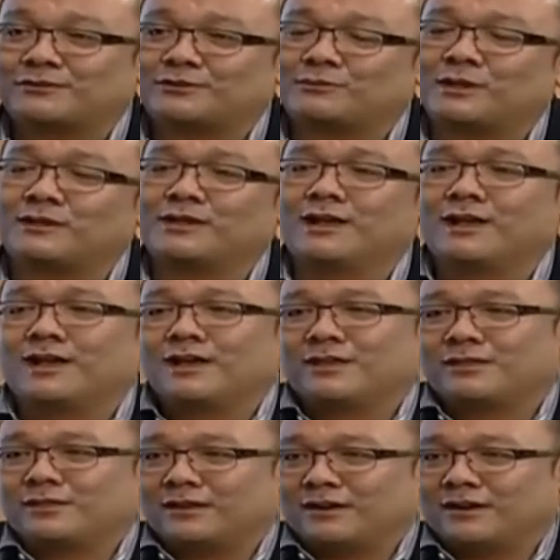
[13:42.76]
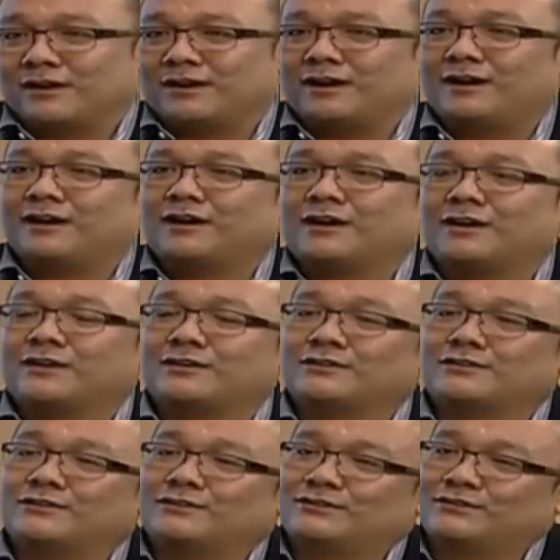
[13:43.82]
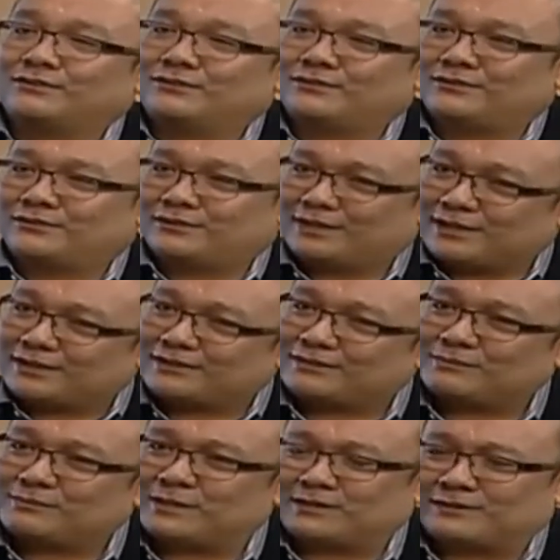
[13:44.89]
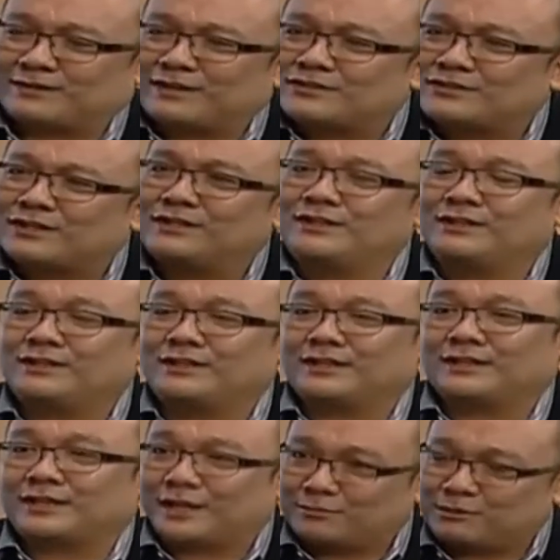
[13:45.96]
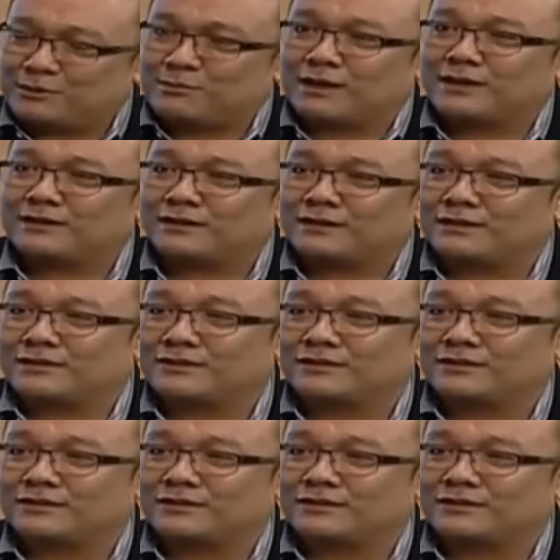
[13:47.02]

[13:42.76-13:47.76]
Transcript: instrument. There are risks, but essentially it can be managed.